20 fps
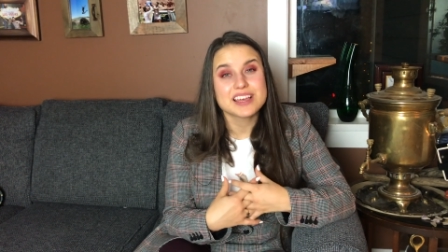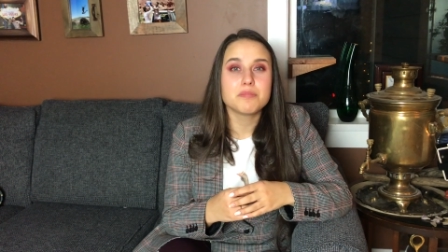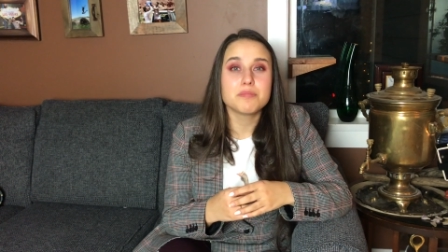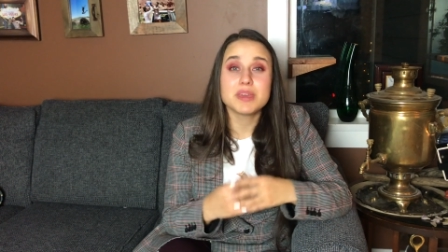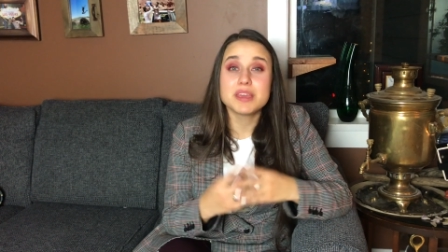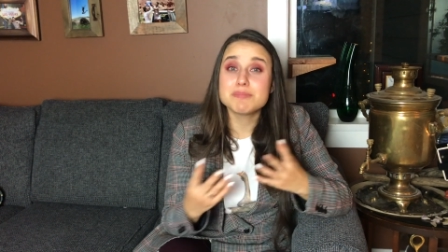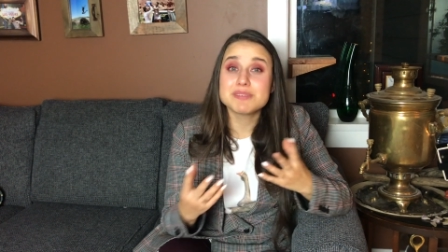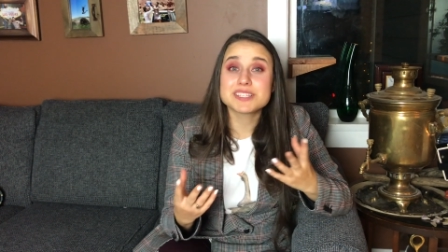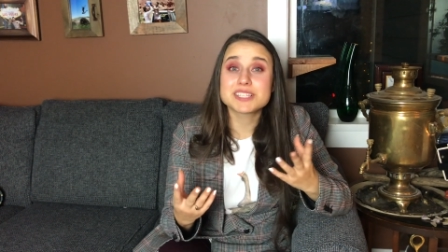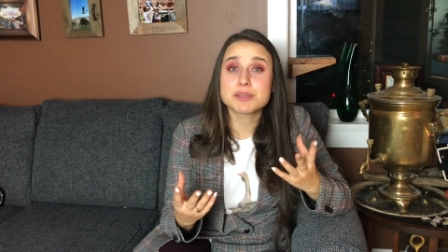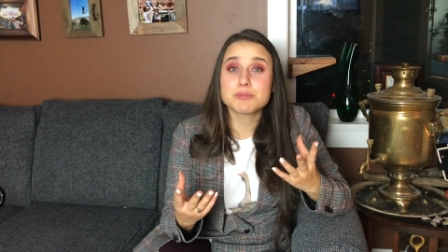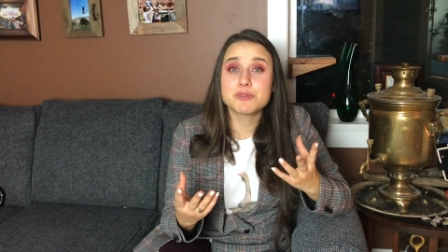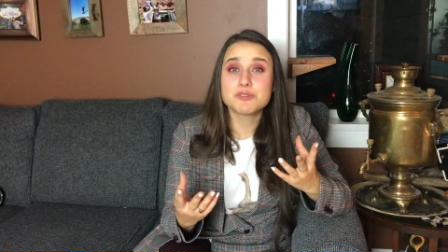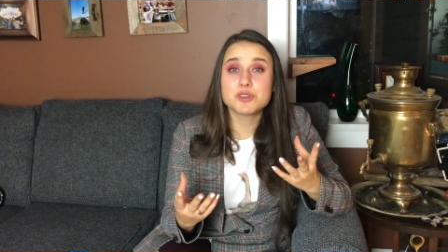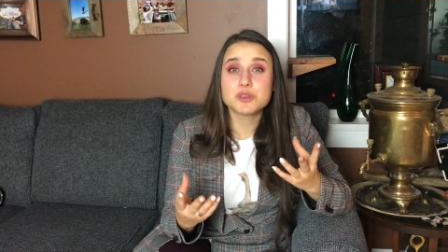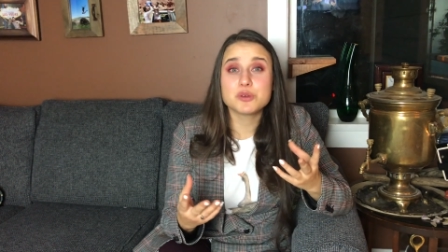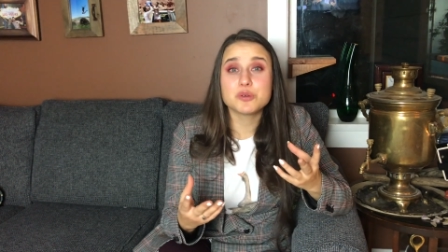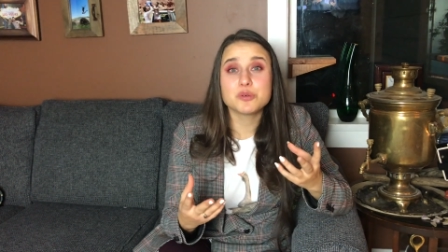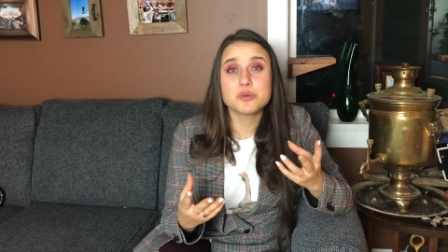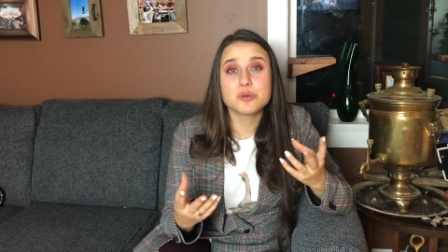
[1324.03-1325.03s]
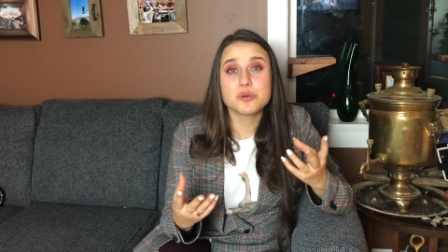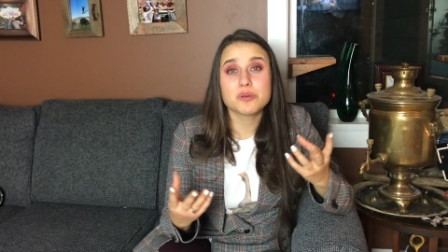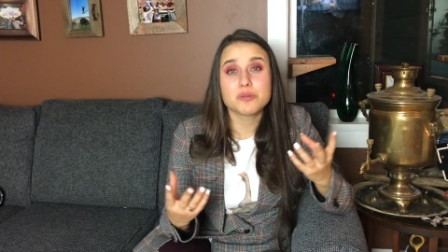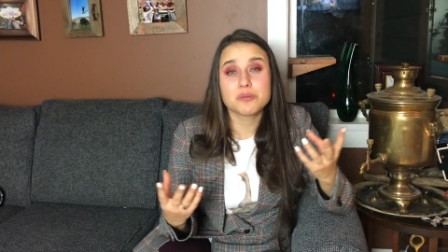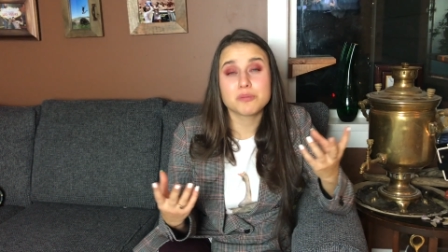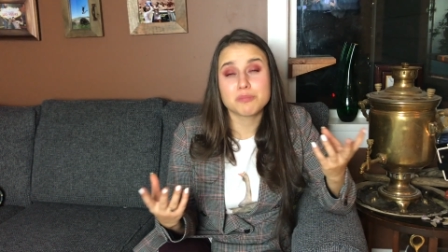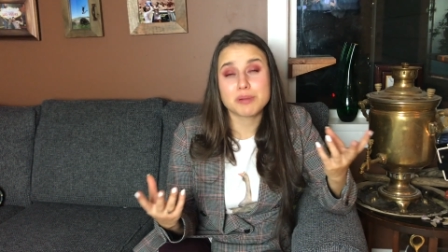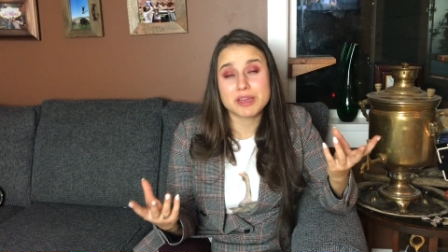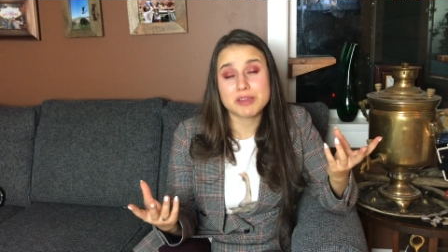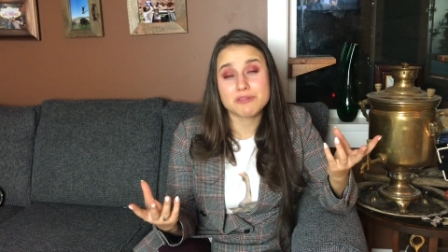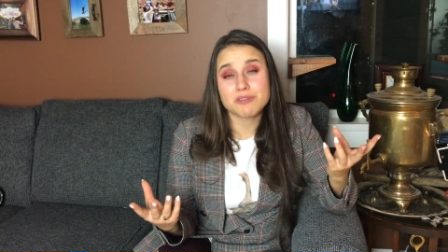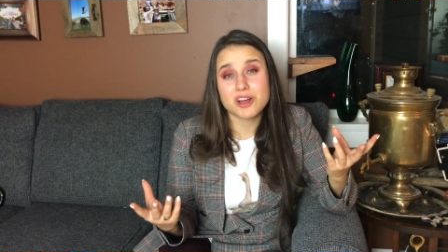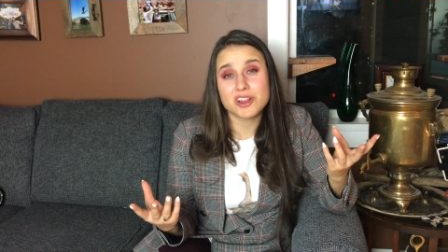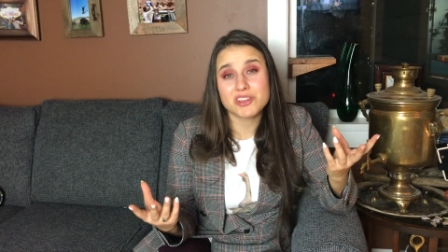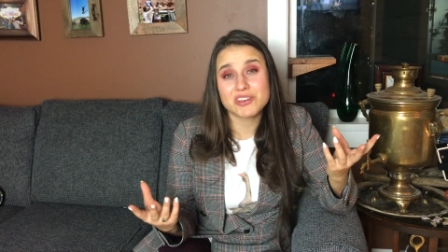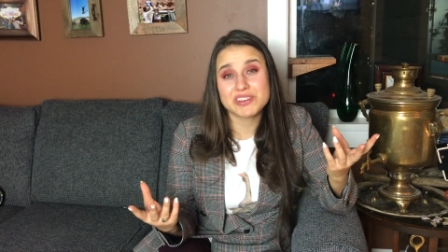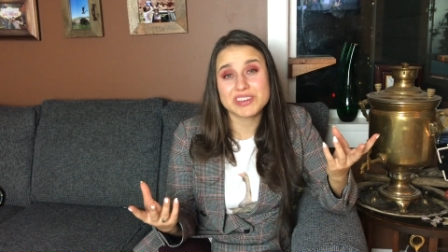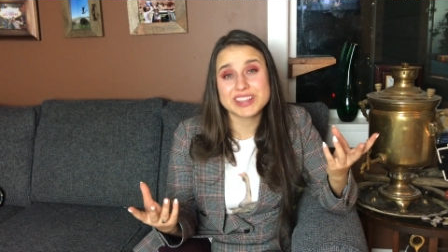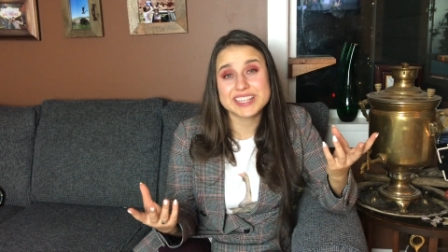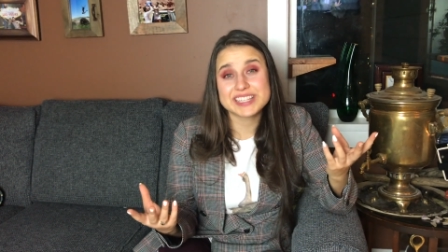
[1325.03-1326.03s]
Maybe some of you, by
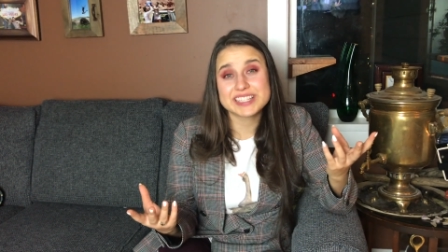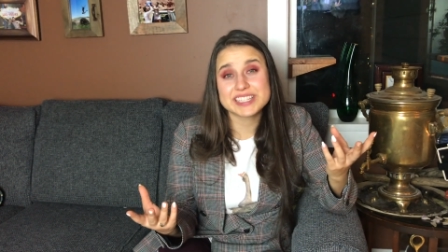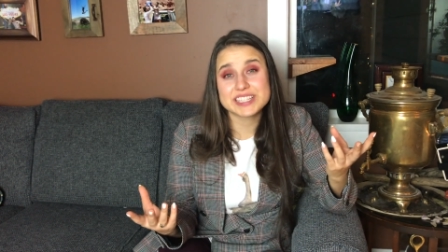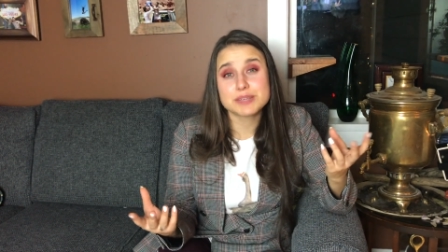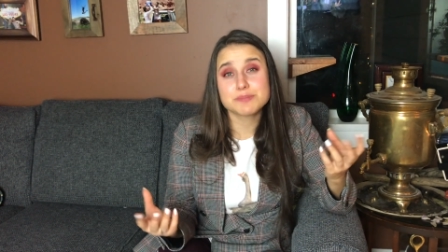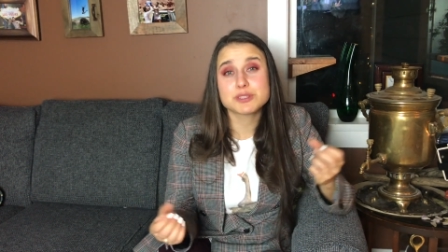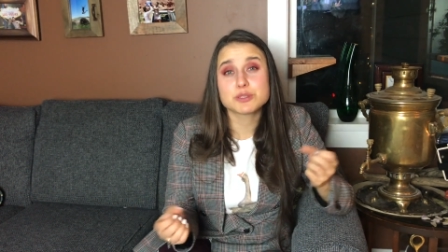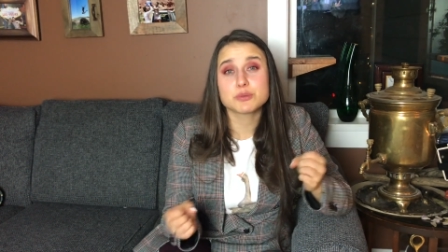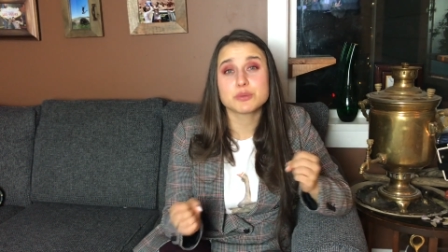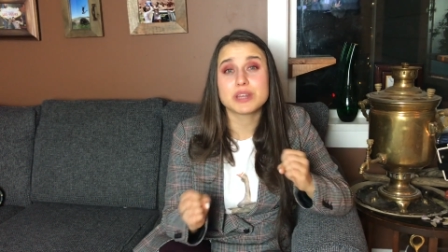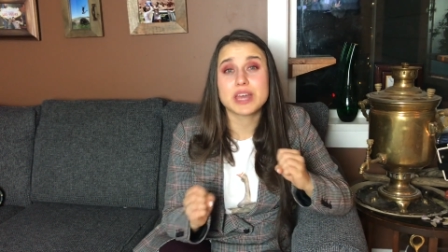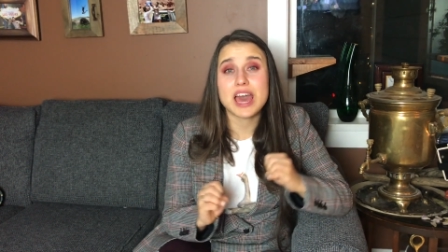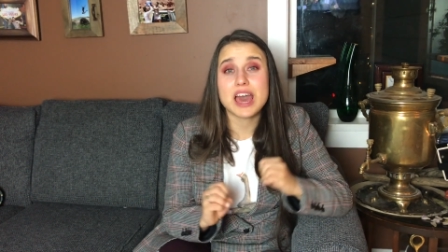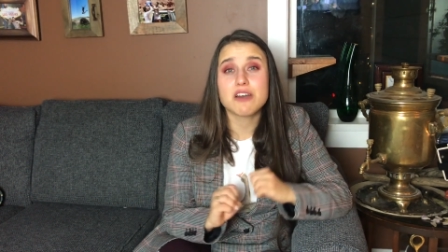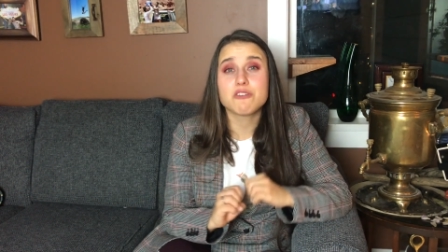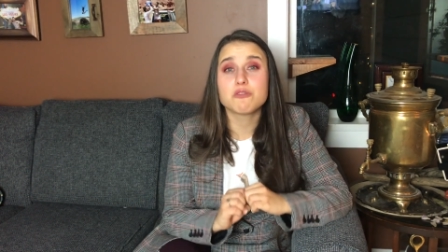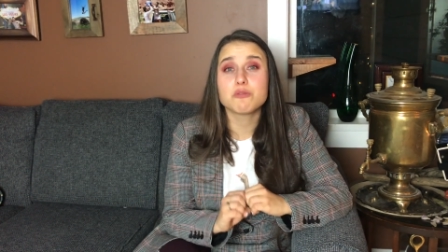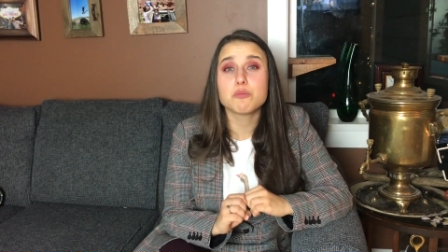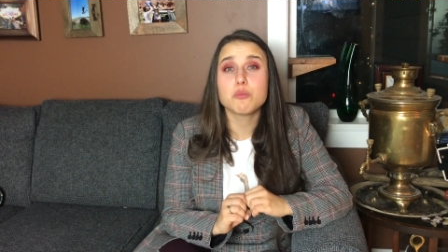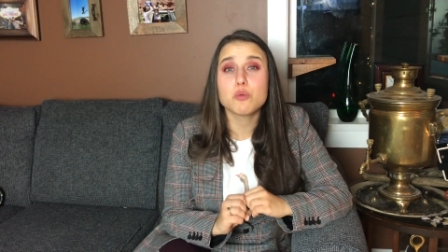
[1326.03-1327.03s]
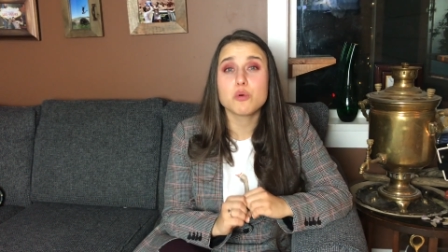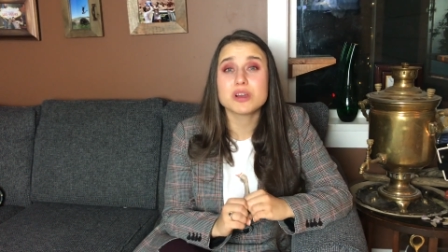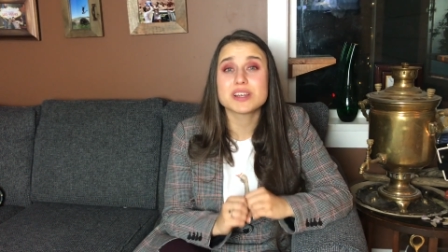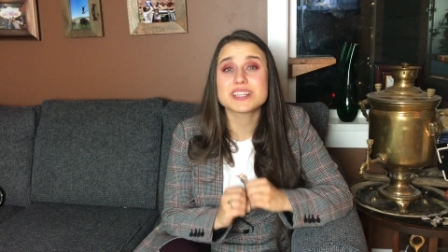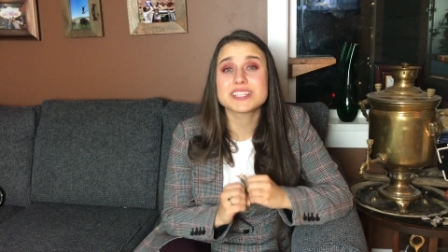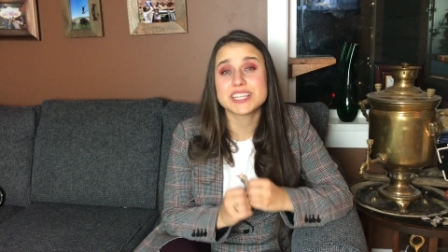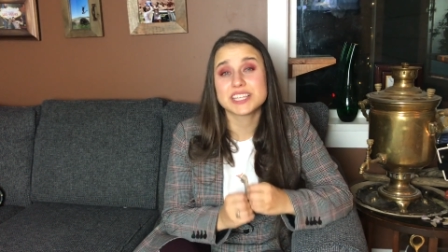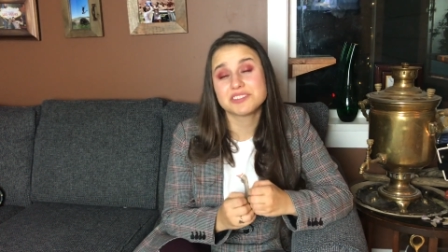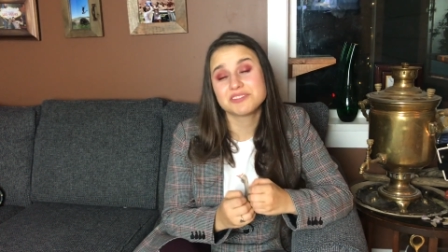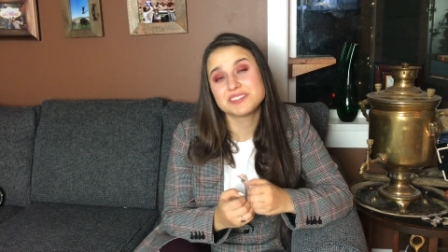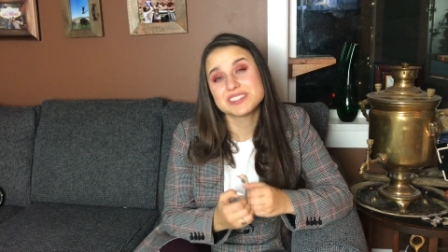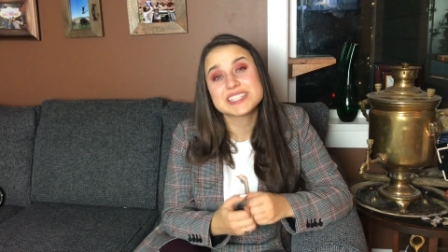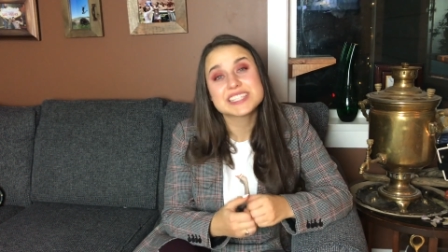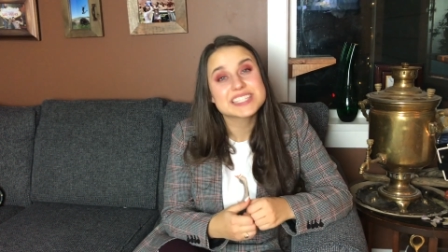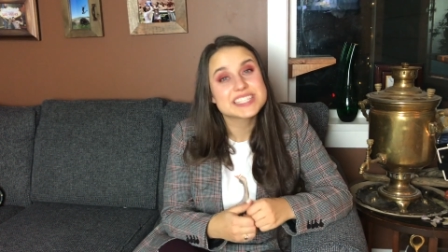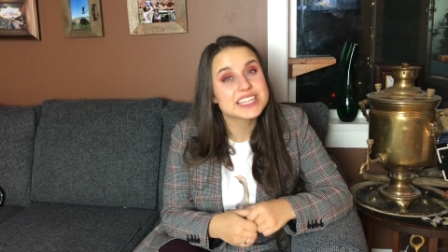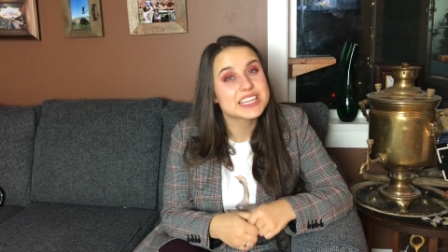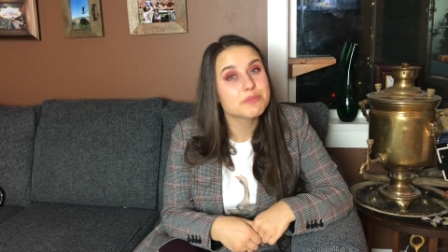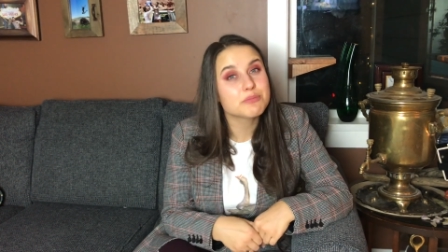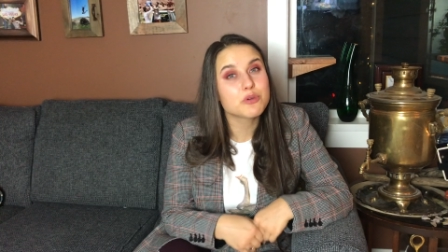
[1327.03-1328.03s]
following these tips, would have more
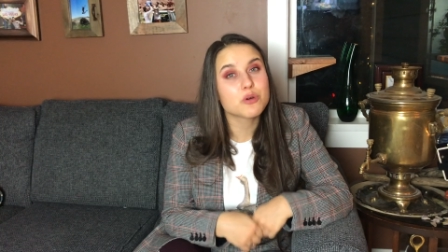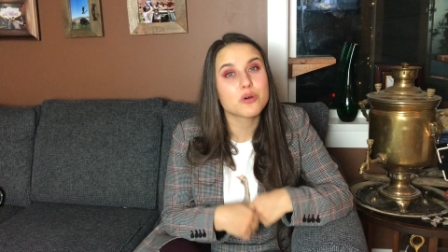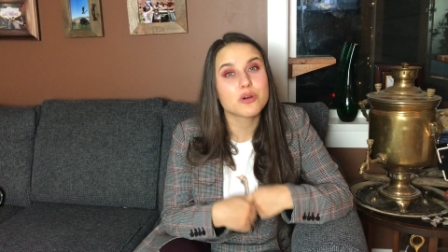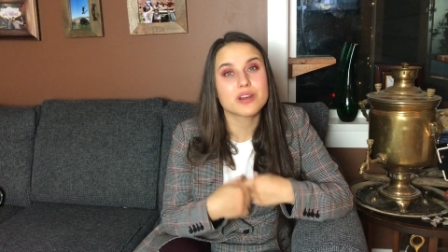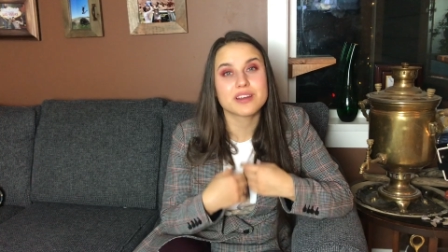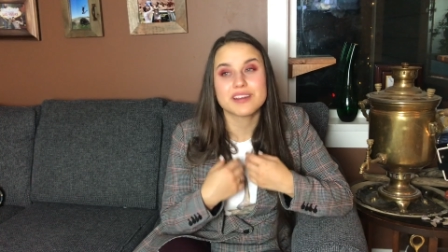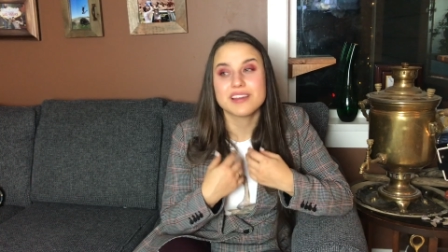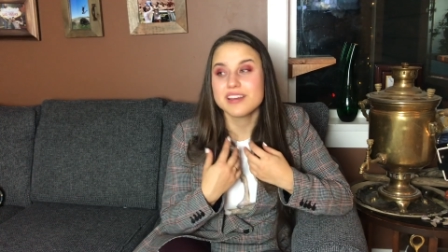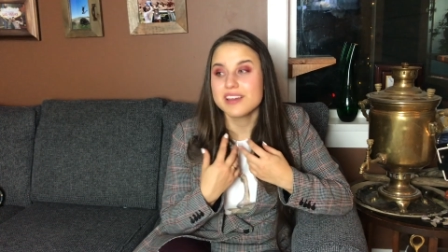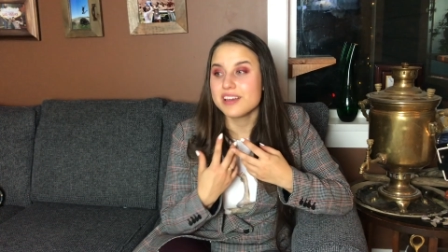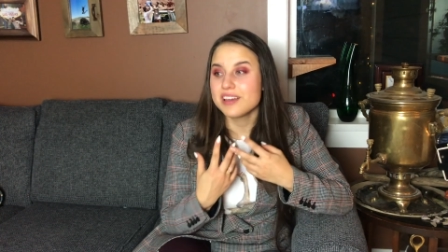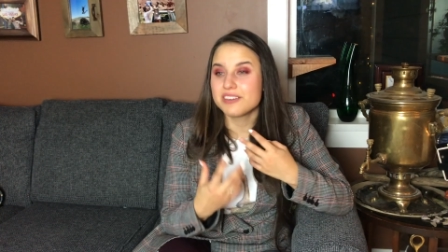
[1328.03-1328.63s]
self-esteem or